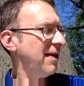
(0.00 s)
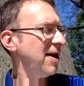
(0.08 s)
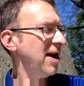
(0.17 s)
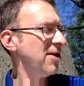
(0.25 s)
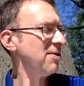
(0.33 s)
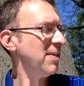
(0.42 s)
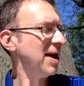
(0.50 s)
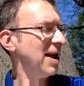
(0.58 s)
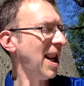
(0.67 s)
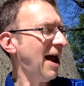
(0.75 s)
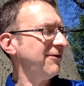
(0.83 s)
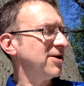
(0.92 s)
and the other men
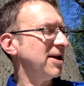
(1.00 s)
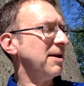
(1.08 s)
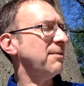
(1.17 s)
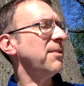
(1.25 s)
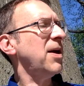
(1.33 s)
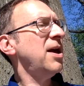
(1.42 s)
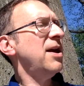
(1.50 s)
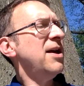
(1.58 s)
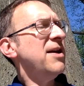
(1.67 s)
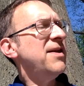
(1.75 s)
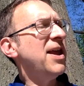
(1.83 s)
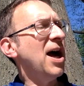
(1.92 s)
laughed at him.
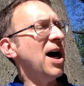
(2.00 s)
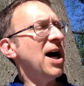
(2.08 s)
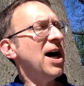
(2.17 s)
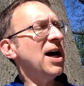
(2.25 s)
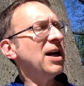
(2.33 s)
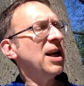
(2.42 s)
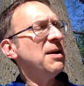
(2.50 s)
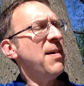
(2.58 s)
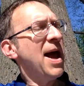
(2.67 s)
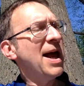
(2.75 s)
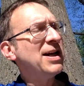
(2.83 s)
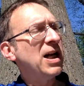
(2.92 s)
The ugly
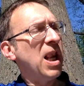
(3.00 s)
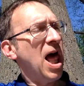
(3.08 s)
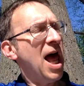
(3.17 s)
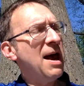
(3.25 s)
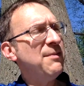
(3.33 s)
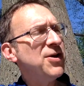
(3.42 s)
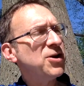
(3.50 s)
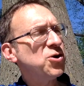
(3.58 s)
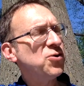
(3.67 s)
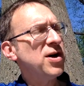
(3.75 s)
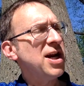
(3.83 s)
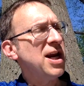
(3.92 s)
man climbed the
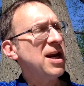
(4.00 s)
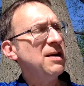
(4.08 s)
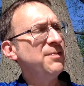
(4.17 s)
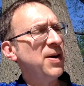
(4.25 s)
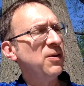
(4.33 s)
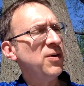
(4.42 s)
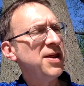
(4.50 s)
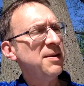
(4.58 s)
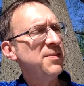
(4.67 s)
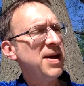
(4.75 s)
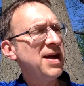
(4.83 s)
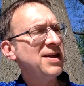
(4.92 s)
tree, but when the
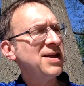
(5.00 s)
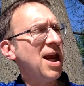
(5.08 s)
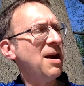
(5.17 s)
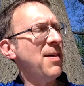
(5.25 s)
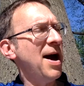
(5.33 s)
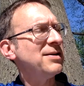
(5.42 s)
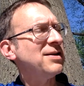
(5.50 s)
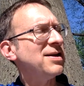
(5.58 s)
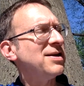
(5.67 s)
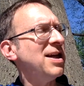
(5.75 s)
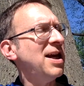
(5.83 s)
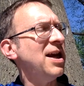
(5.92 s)
bees came out to
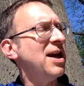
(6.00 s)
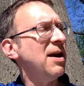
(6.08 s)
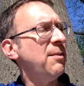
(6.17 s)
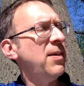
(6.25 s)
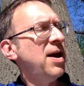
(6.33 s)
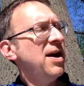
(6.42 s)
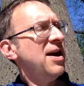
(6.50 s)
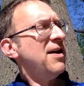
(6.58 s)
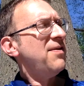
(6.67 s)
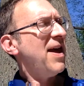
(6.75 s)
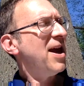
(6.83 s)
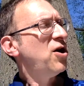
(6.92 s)
sting him,
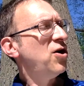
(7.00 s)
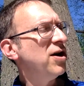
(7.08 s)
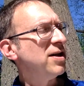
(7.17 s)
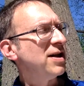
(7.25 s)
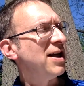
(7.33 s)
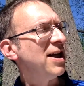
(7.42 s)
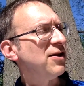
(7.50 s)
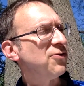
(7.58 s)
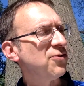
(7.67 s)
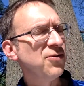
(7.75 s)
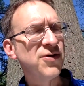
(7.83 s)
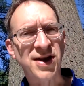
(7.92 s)
they couldn't get
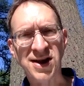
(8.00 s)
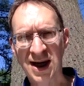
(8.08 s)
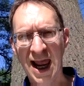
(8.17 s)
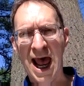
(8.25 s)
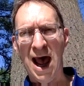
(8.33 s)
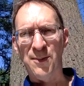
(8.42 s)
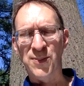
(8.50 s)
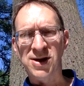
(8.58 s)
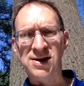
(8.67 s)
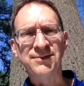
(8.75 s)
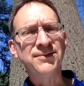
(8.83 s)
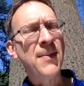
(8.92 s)
through the
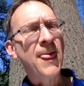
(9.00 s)
scabs.